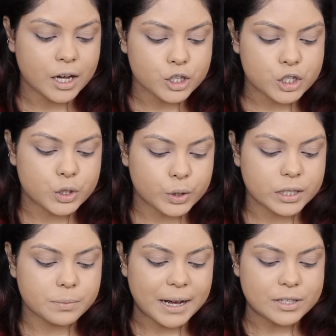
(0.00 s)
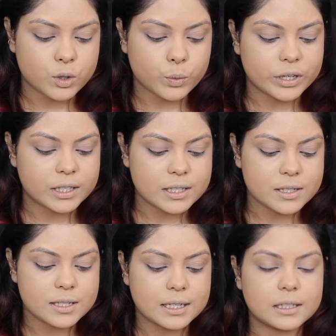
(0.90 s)
Sugar, Magic Wand
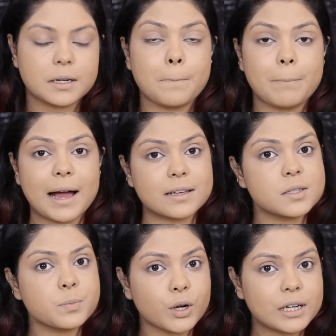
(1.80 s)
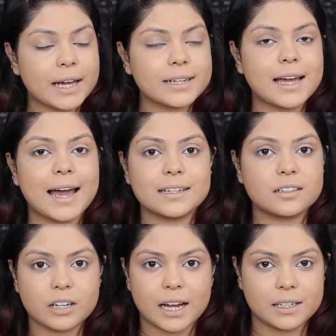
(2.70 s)
Concealer, Pack Spotlight, and
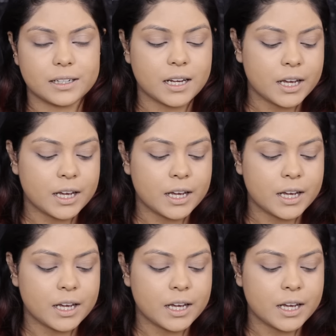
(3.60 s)
Krylon.